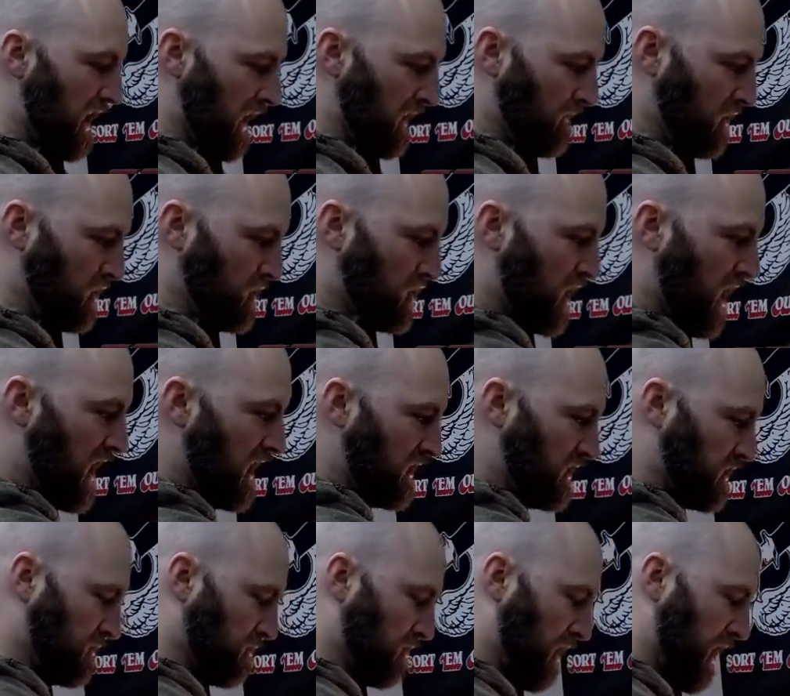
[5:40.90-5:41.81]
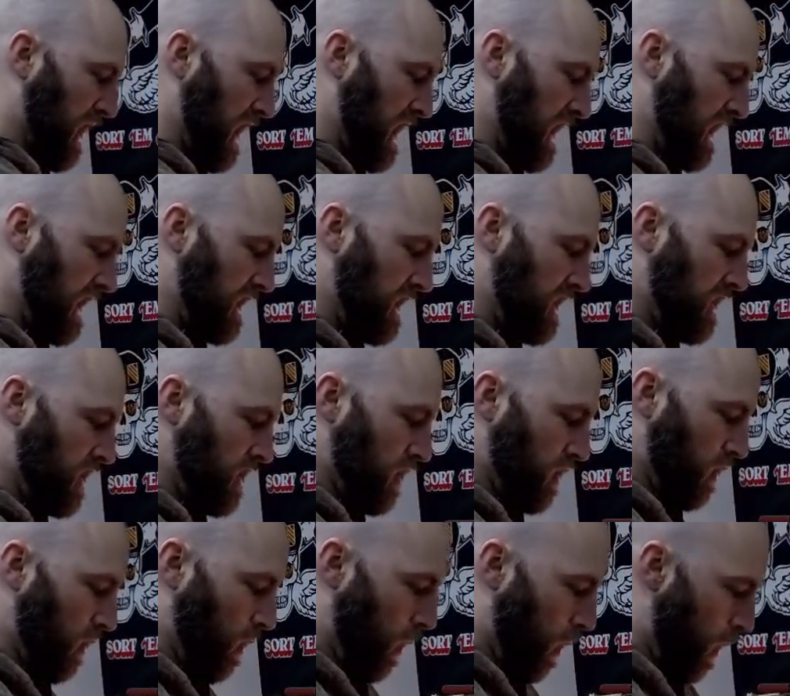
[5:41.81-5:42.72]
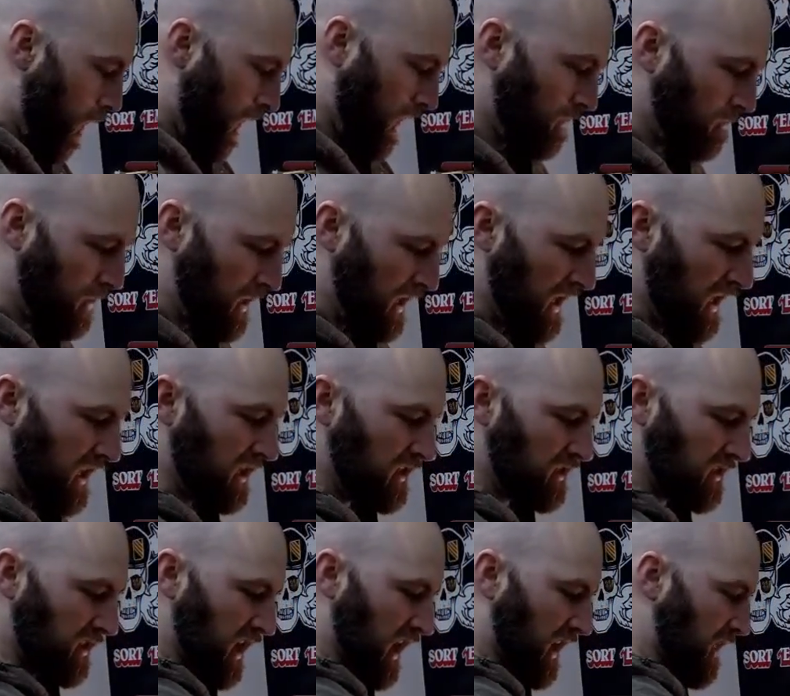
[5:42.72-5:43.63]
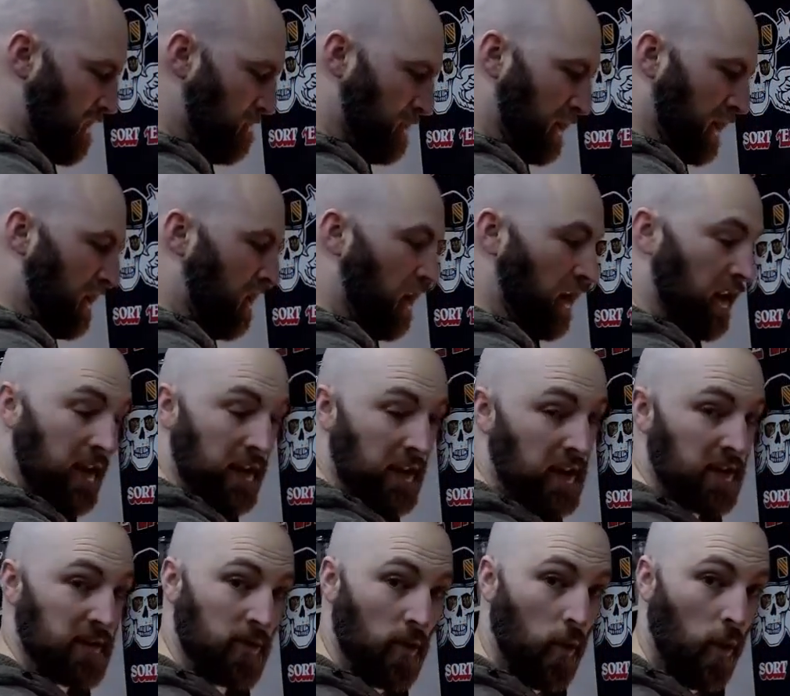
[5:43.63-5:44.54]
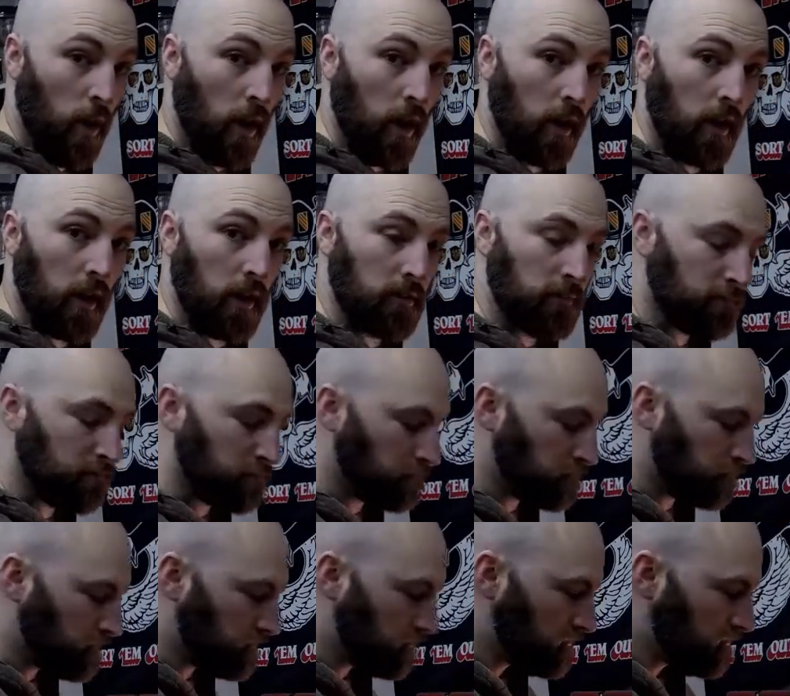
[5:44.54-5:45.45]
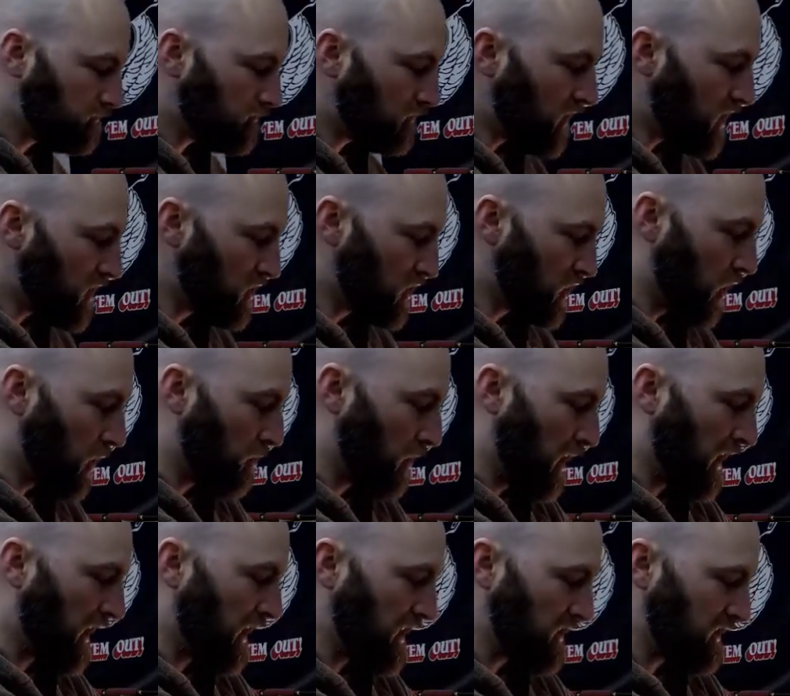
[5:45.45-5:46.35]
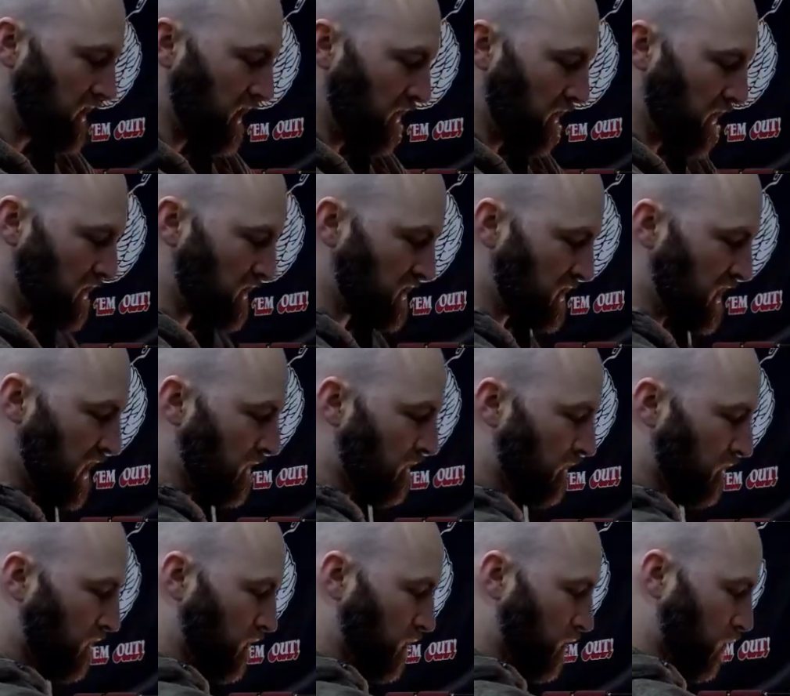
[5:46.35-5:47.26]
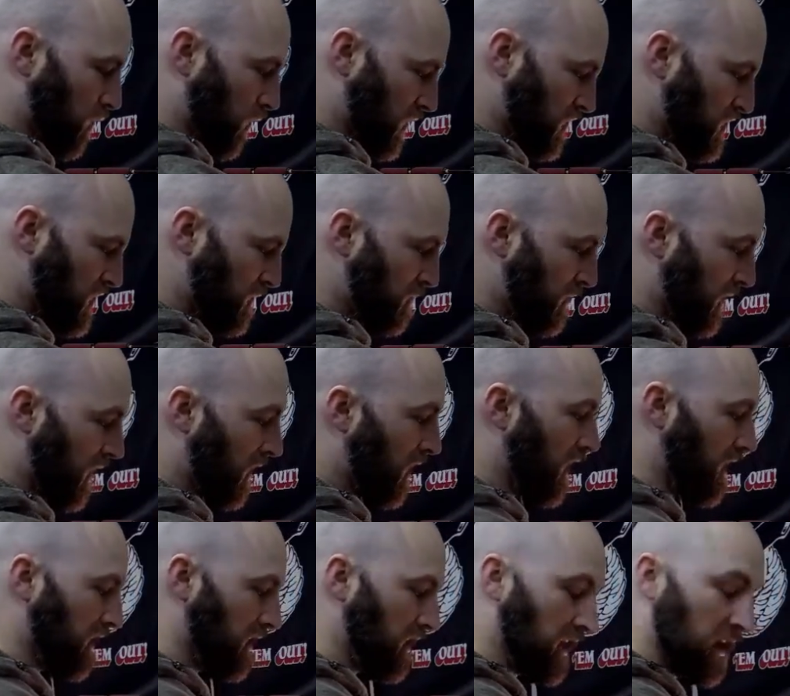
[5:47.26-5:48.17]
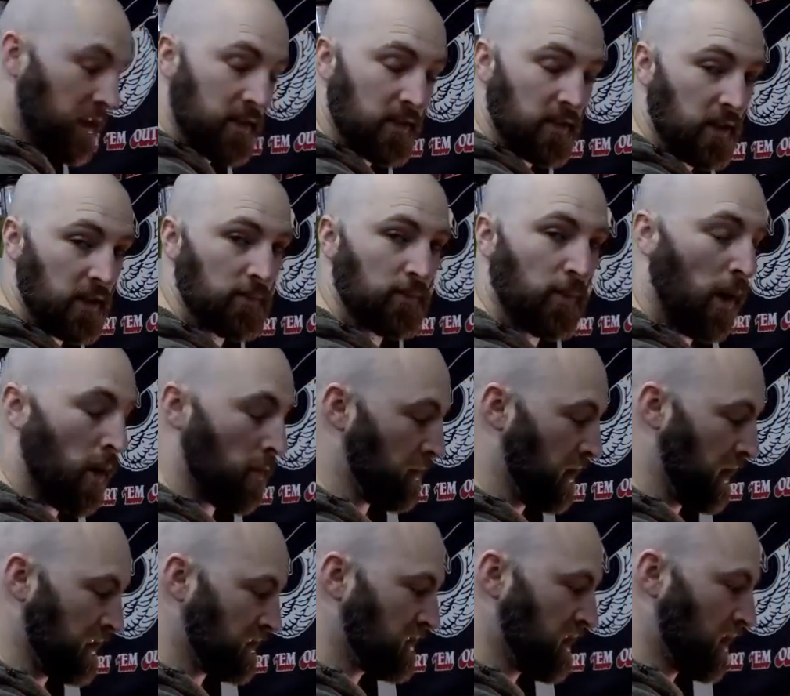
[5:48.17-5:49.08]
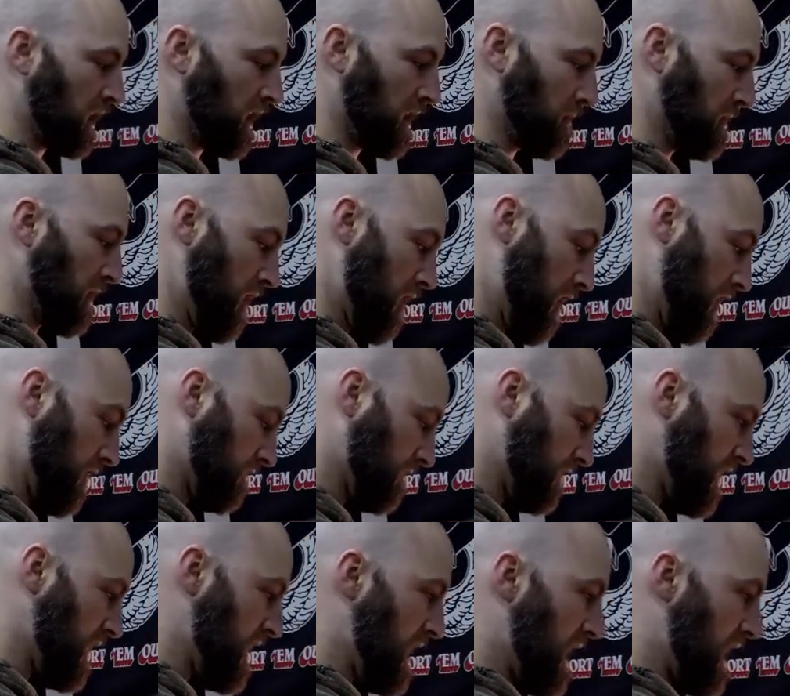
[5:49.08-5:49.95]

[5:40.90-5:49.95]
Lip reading: If you try and spray one piece and then put it on, it doesn't work. So like I said, this stuff, once you put it on, it's permanent. It's not coming off.